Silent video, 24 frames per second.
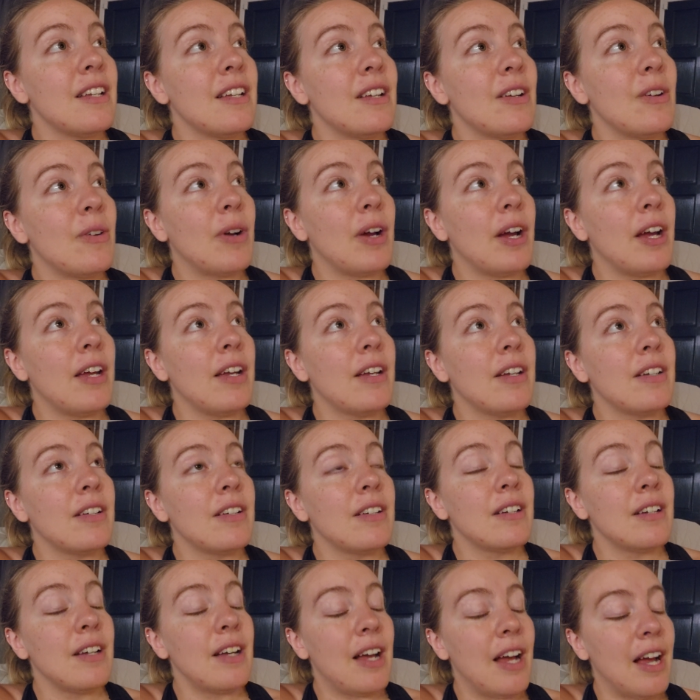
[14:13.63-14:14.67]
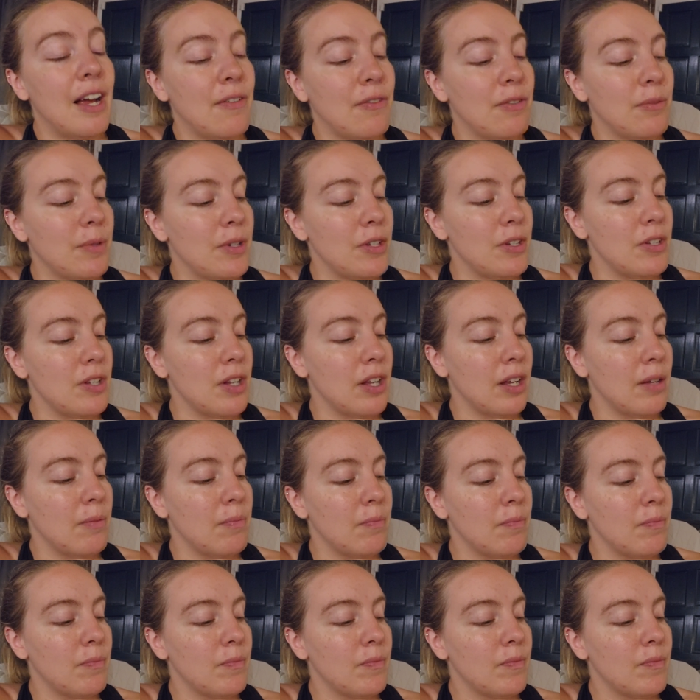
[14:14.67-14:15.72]
Okay. Affirmation time.
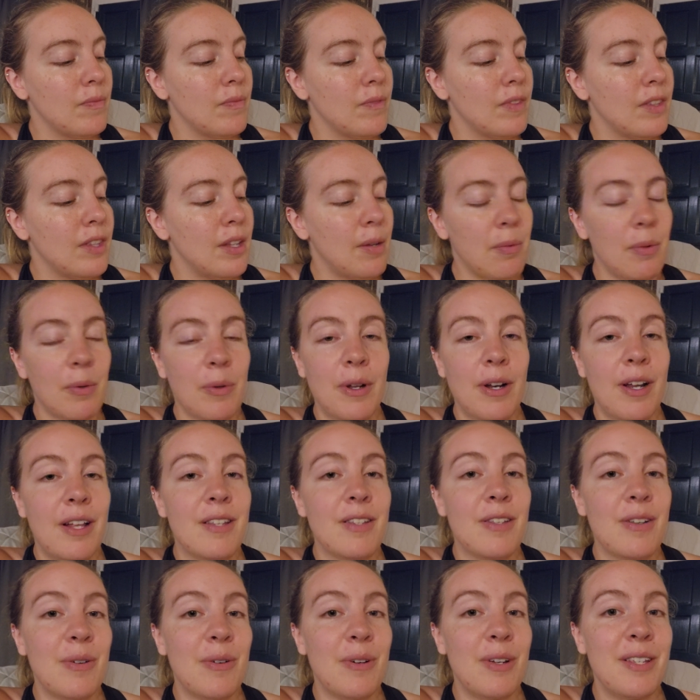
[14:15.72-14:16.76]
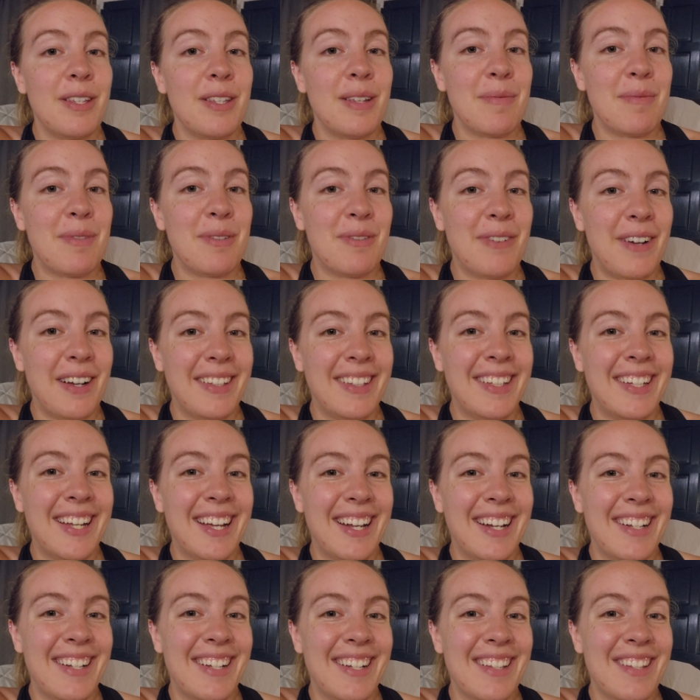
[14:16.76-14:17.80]
Number 1, as always, I'm divinely
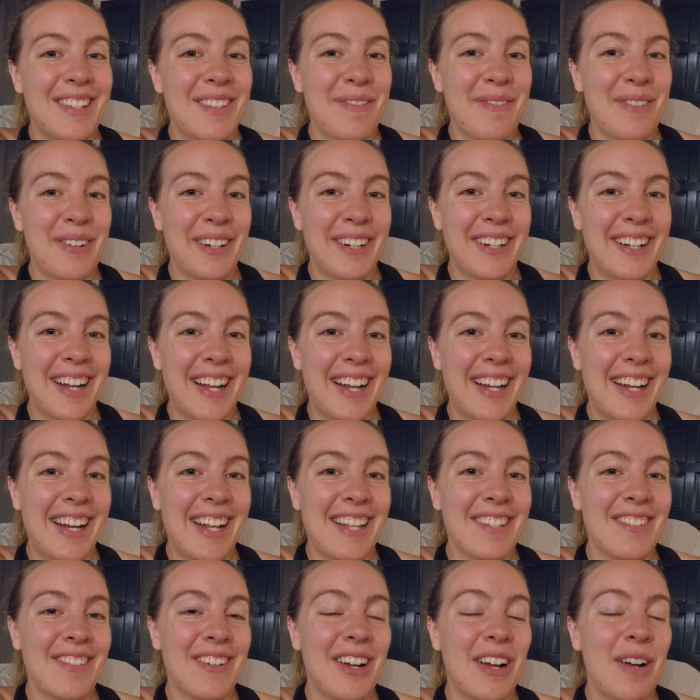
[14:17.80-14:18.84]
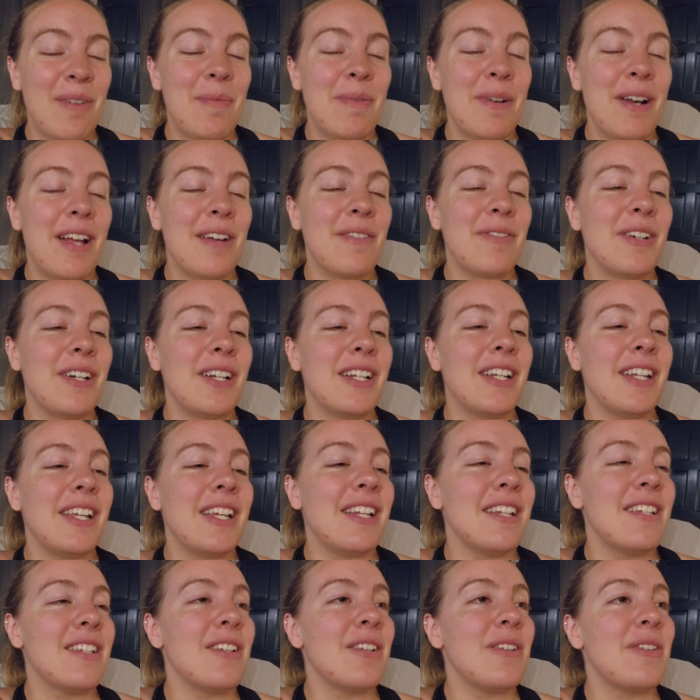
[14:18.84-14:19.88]
guided and supported. I can ask for help whenever I
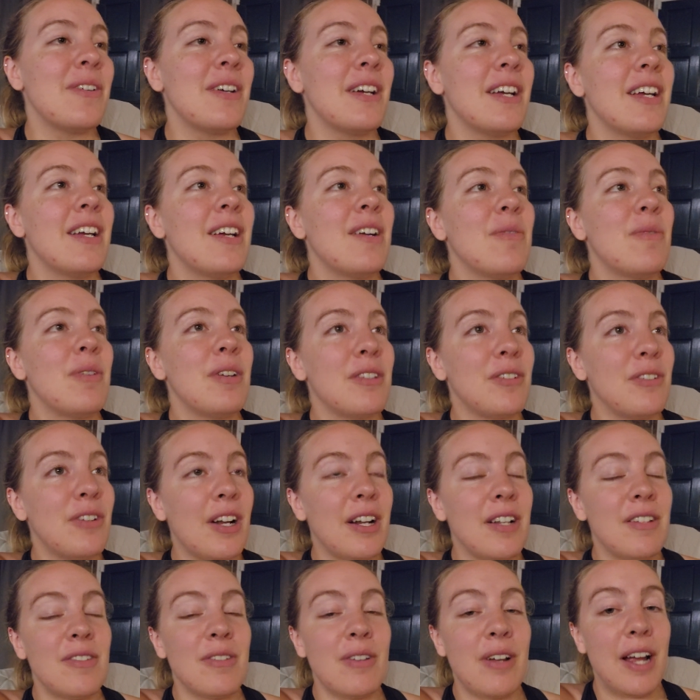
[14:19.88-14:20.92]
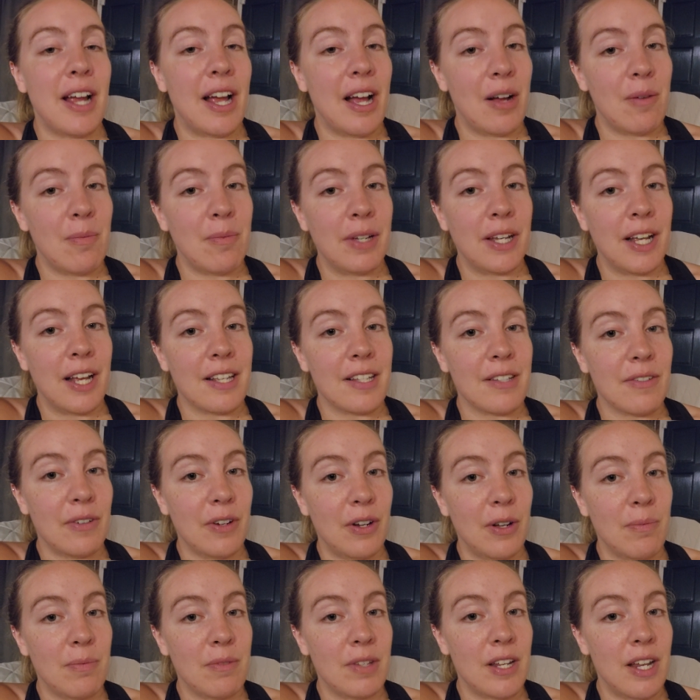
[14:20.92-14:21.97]
need to. With gratitude, I humbly ask for
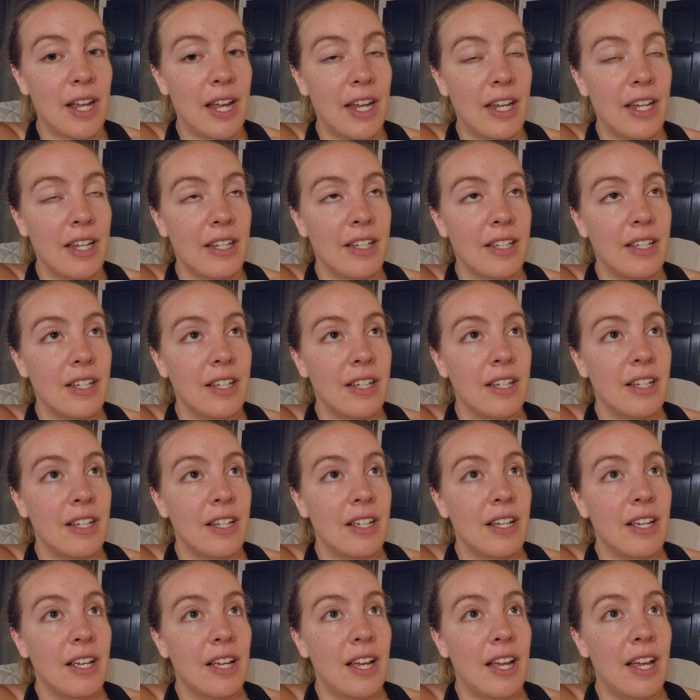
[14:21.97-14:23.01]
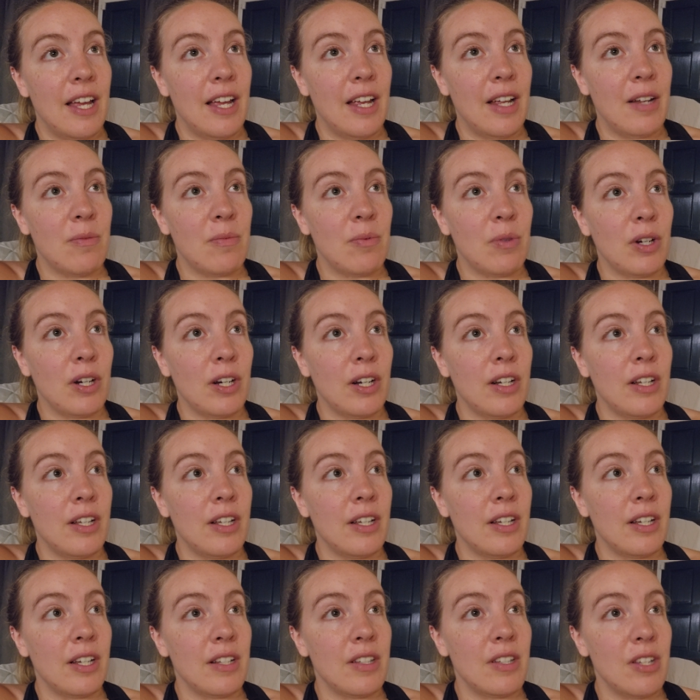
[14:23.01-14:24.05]
help today. And we're going
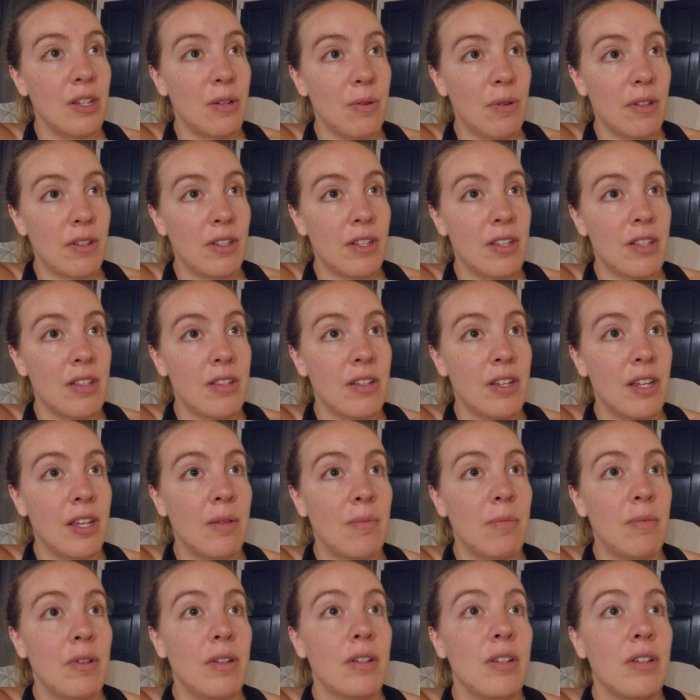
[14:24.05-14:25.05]
to continue on this theme